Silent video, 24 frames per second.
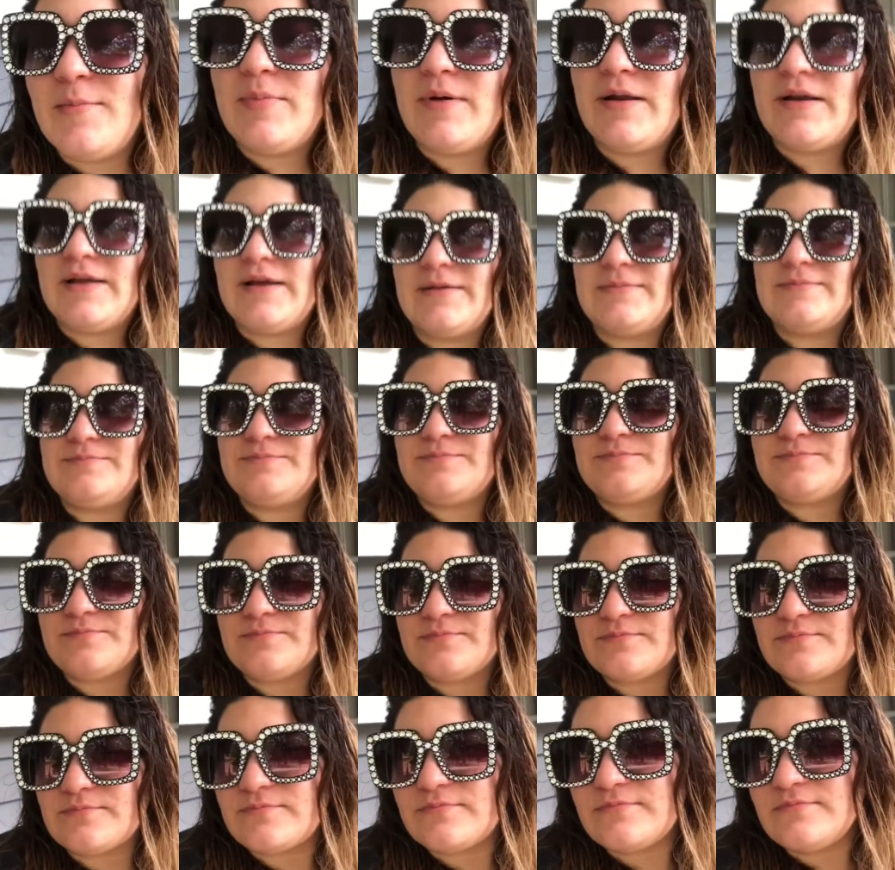But, um,
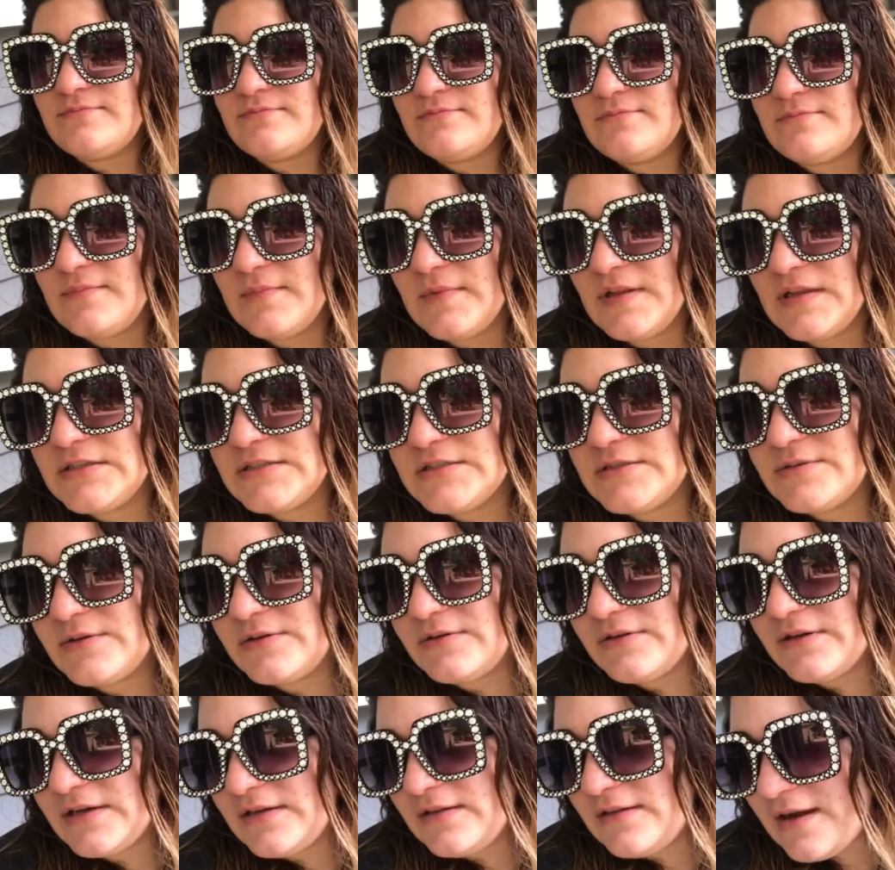so we
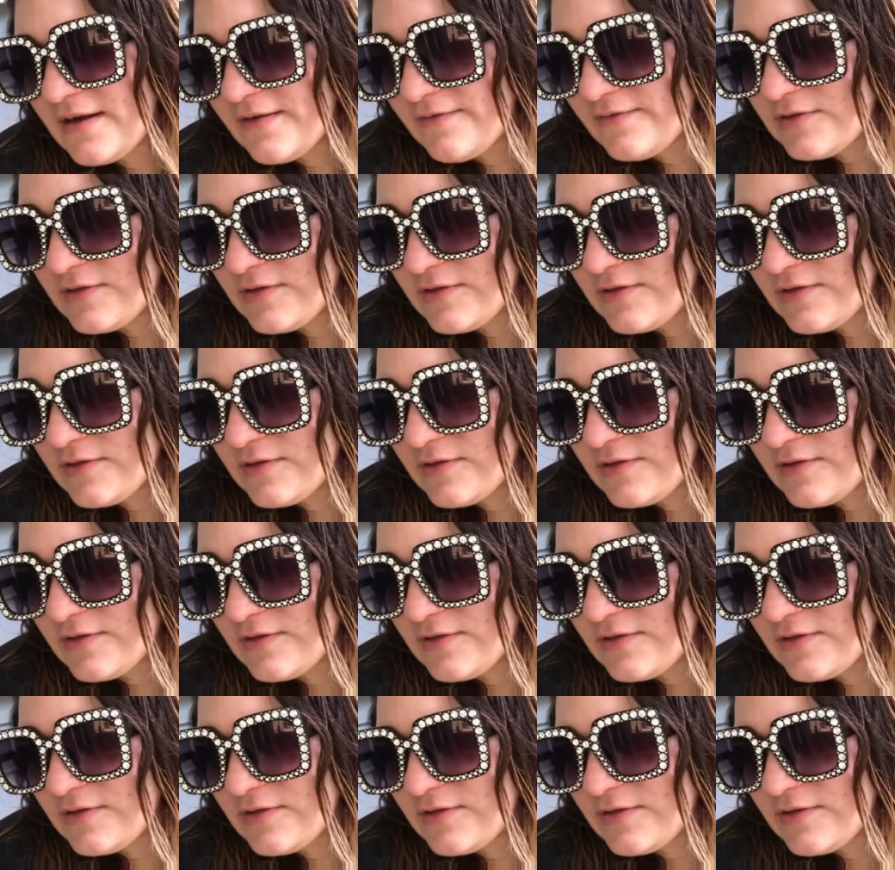don't get a lot